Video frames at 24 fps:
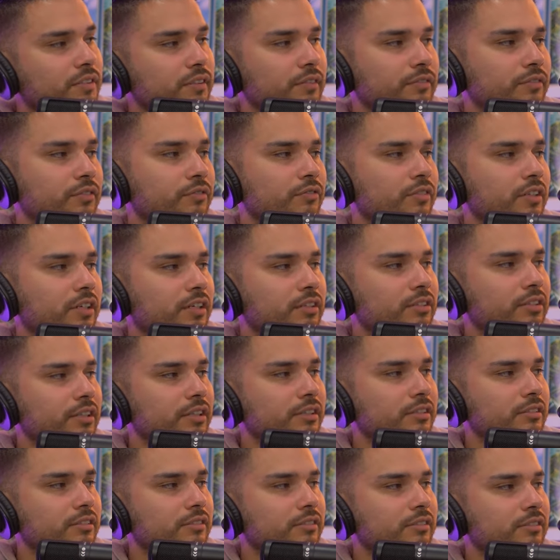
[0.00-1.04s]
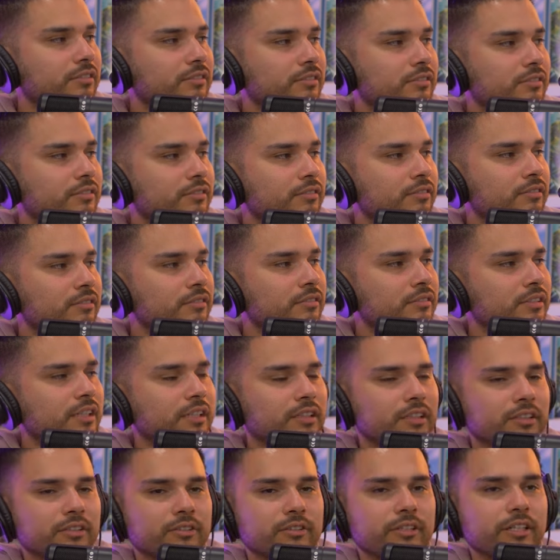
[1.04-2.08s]
Have if you've gotten a chance to listen to her, mm-hmm.
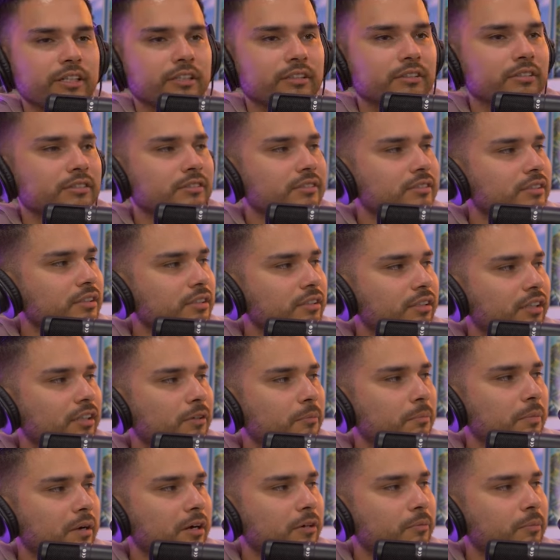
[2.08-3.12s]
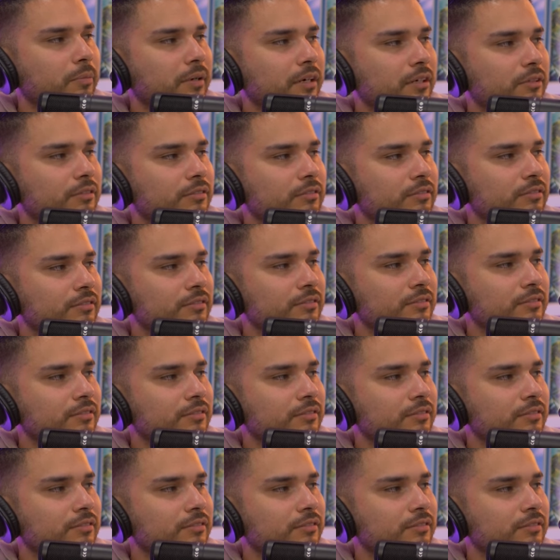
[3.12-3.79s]
I think you like her. She's like another Paopao.